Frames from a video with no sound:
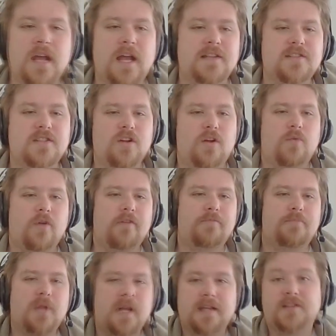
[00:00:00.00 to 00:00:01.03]
It's not
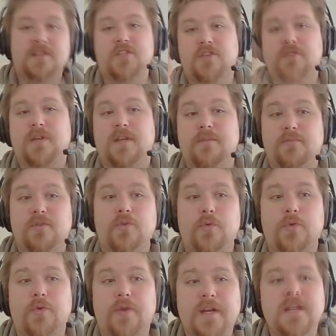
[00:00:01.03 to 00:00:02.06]
worth playing Zoo in pool
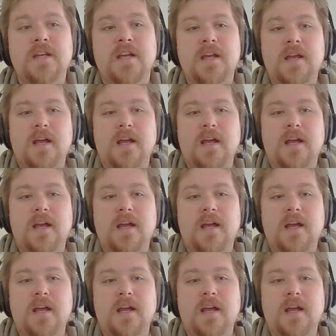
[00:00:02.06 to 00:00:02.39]
3.